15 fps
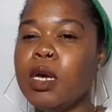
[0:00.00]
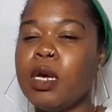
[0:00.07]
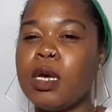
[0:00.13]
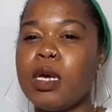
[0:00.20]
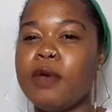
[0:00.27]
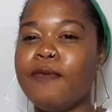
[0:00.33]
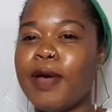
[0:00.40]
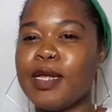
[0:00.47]

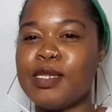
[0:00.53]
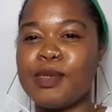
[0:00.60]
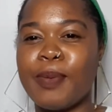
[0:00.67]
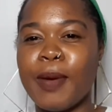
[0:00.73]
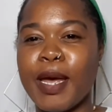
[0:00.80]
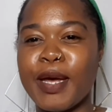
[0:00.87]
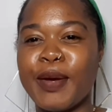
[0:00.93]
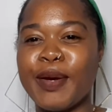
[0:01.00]

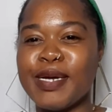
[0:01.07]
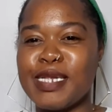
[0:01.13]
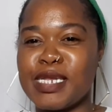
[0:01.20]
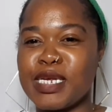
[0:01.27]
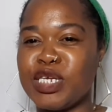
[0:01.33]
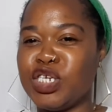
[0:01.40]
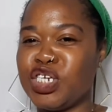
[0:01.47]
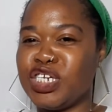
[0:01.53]

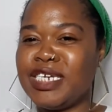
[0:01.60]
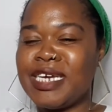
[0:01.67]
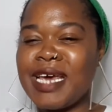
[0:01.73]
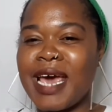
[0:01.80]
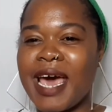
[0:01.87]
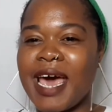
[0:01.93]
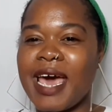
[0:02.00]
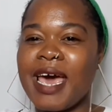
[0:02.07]

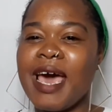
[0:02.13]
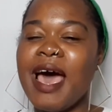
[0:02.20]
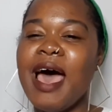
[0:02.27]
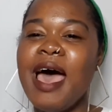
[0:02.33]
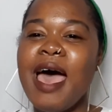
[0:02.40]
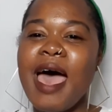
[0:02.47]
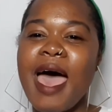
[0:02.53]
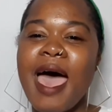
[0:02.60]
Eventsbykrissygta.
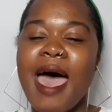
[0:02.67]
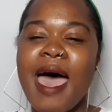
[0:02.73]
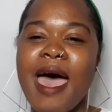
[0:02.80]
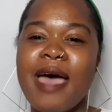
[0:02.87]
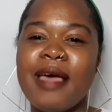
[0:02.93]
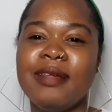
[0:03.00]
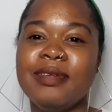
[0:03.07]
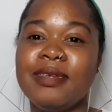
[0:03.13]

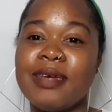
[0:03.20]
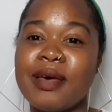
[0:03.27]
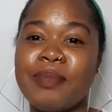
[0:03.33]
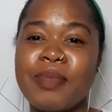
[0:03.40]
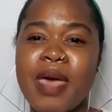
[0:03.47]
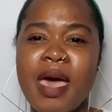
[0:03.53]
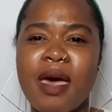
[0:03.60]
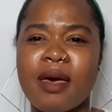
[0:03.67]
And
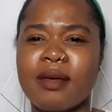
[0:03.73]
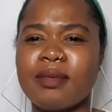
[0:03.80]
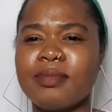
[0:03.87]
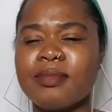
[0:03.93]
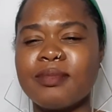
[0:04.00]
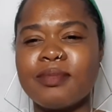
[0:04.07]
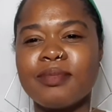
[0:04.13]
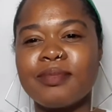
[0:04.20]
yeah,
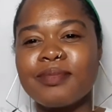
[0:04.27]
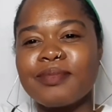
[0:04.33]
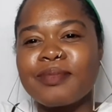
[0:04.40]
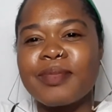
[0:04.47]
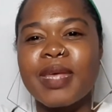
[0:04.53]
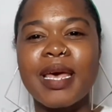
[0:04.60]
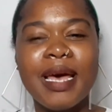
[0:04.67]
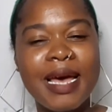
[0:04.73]

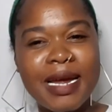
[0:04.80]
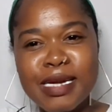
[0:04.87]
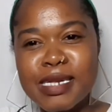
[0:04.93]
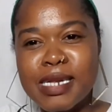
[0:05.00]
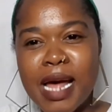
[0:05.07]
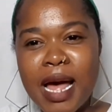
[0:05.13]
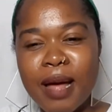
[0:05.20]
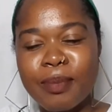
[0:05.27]
hit
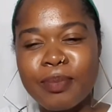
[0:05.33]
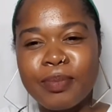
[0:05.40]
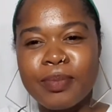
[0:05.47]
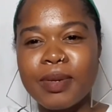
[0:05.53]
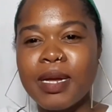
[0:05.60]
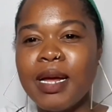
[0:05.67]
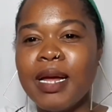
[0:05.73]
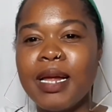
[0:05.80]
us up.
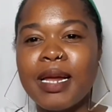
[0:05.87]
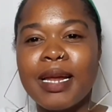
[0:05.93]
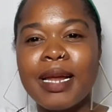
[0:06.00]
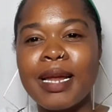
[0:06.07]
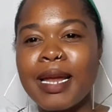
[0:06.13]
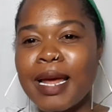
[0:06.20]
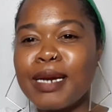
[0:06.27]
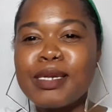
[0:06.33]

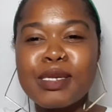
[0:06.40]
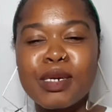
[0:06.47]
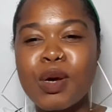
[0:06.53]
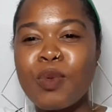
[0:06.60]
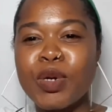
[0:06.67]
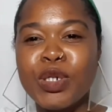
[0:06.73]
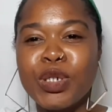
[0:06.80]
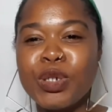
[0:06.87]
Let us know
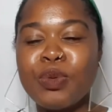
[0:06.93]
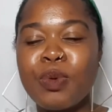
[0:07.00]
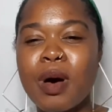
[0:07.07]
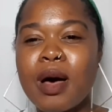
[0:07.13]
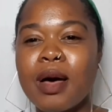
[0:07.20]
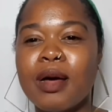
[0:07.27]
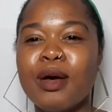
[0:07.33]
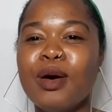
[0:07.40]
what you
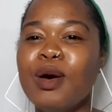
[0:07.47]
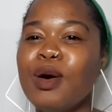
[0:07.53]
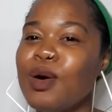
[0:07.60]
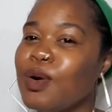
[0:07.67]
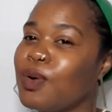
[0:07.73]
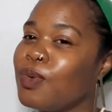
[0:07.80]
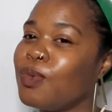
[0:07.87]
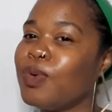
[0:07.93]
want,
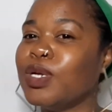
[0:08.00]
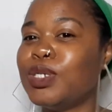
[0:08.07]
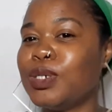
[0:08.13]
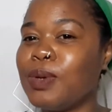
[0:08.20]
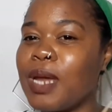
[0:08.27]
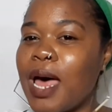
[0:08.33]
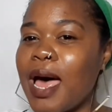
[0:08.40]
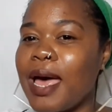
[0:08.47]
what you
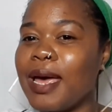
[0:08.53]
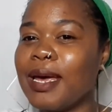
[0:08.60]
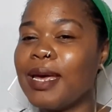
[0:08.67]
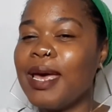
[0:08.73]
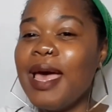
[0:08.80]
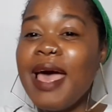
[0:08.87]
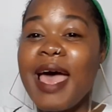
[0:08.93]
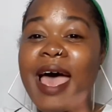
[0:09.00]
like,
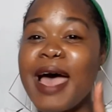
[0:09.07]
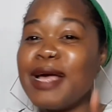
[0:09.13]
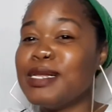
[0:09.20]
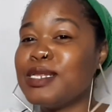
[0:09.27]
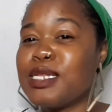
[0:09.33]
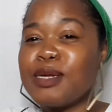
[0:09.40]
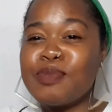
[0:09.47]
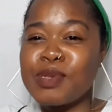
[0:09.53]
and
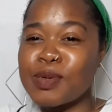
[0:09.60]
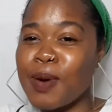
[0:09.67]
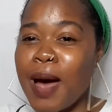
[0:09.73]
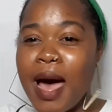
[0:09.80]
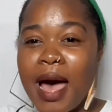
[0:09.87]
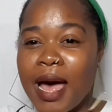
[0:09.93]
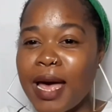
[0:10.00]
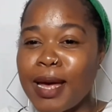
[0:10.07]

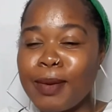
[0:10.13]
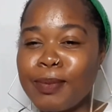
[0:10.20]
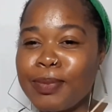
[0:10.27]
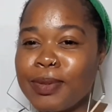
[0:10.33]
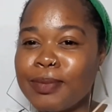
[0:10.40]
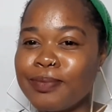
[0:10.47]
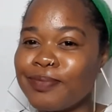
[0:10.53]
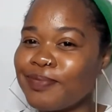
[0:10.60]
subscribe.
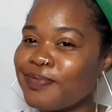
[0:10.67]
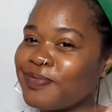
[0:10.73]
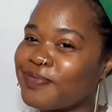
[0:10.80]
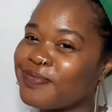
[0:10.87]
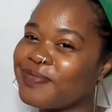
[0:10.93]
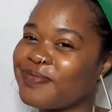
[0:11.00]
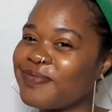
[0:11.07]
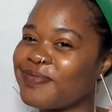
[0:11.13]

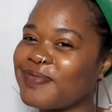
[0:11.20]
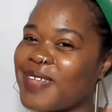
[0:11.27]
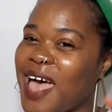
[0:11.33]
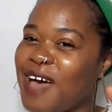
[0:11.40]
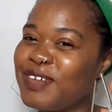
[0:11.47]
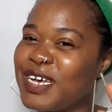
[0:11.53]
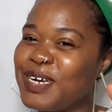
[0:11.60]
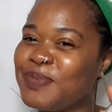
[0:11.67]

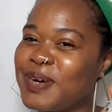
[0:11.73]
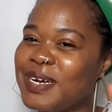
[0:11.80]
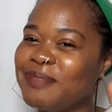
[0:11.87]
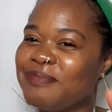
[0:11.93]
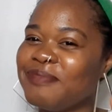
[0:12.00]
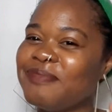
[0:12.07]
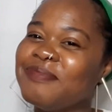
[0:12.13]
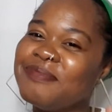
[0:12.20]
Have a good one.
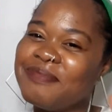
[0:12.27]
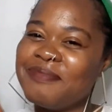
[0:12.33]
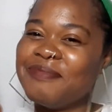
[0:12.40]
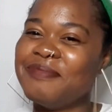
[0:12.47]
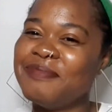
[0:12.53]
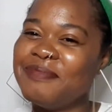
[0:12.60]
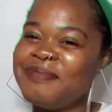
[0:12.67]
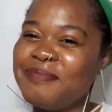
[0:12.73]

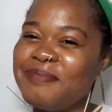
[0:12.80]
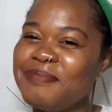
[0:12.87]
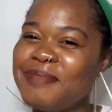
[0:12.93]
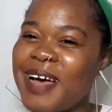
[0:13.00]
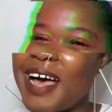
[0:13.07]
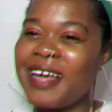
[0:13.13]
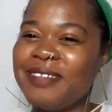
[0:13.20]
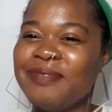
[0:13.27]
Bye.